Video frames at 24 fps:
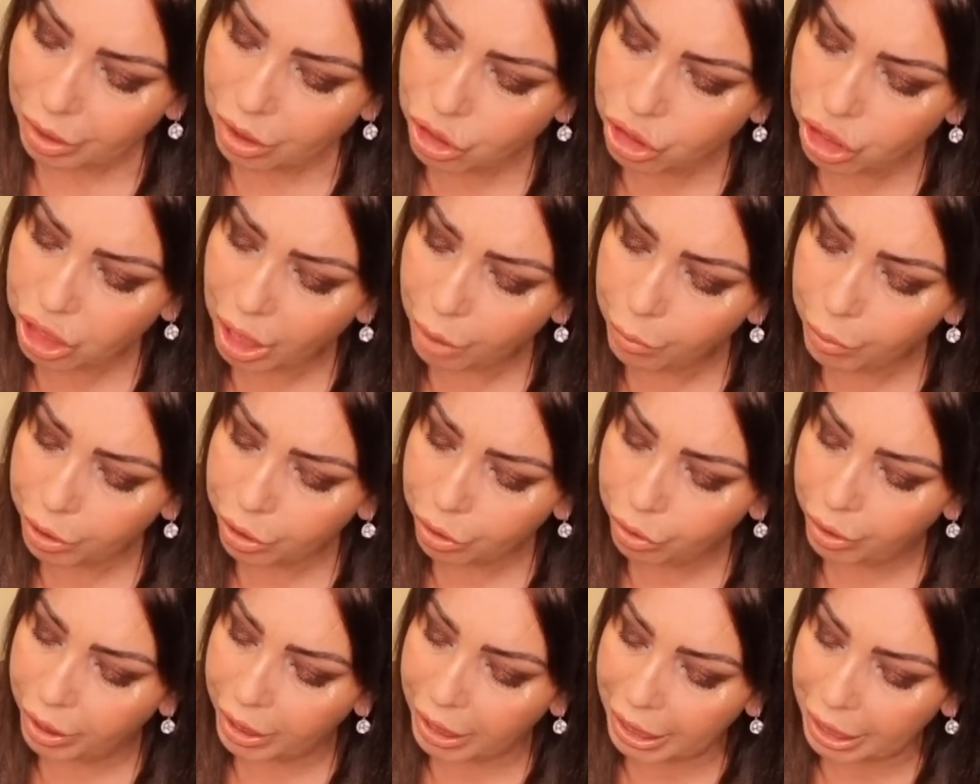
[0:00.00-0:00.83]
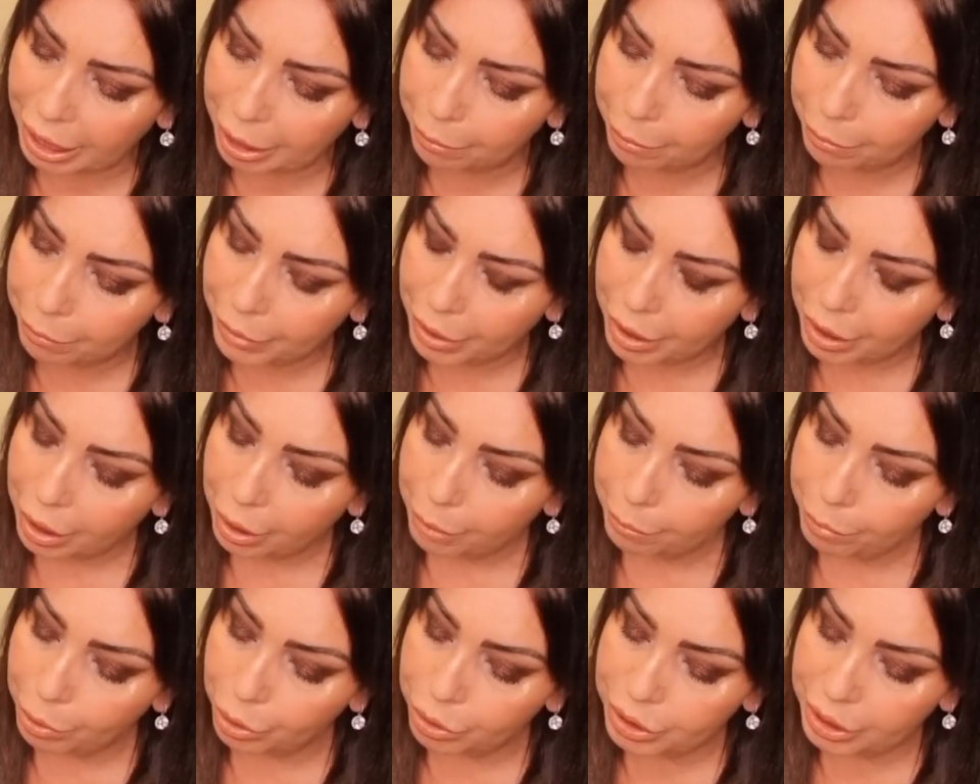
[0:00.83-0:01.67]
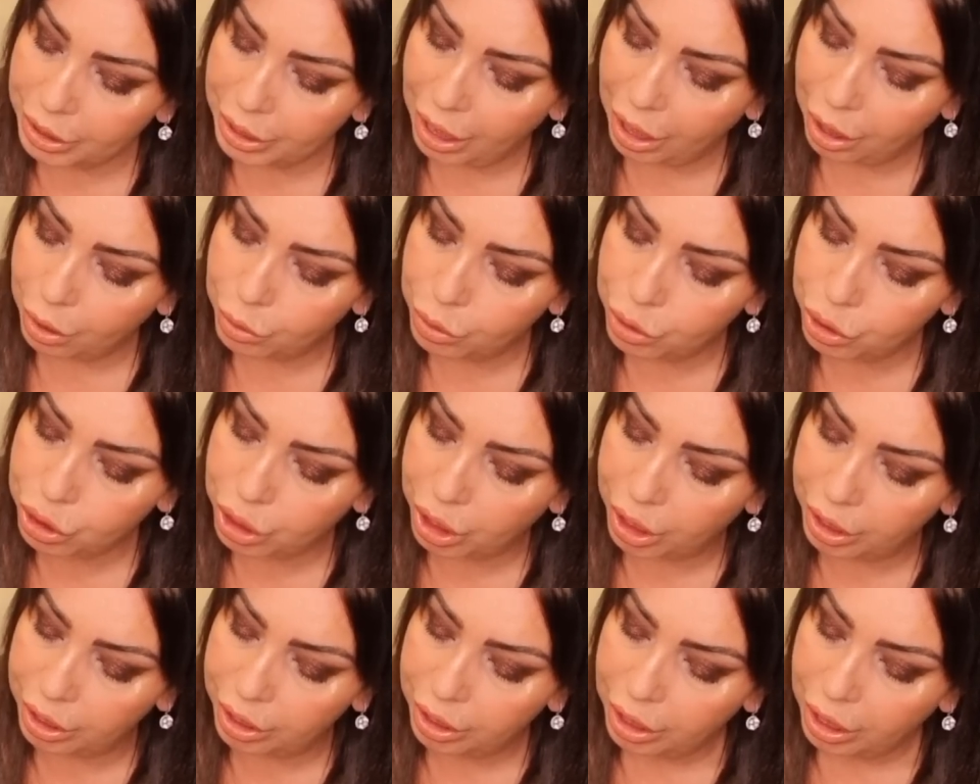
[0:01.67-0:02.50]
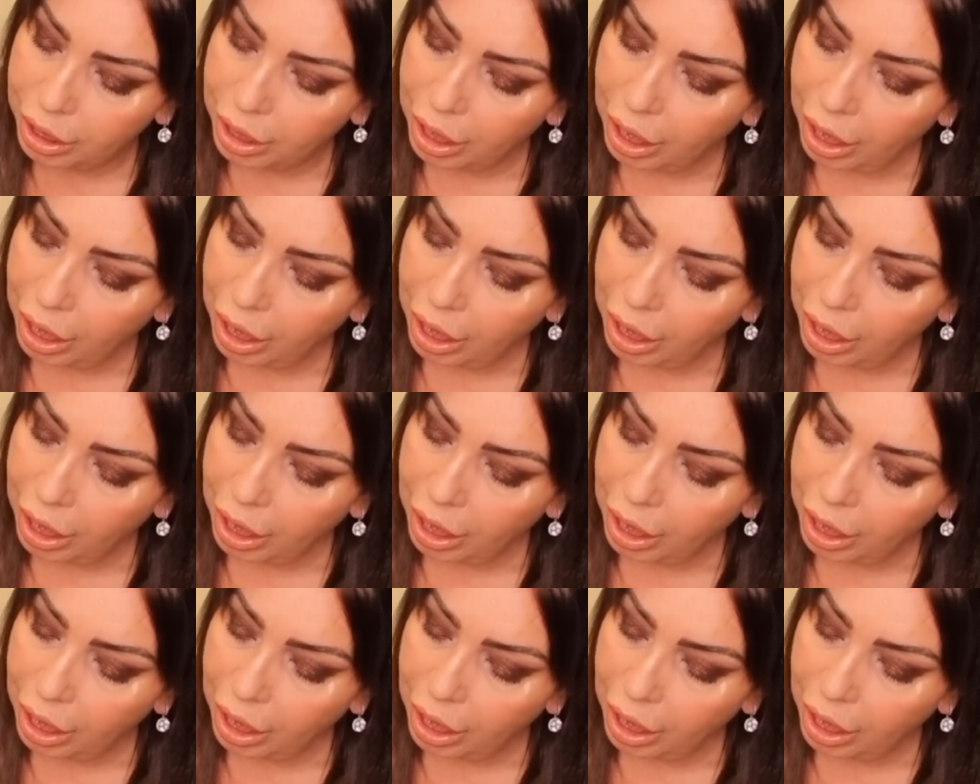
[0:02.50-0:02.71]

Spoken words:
shower cream, body lotion,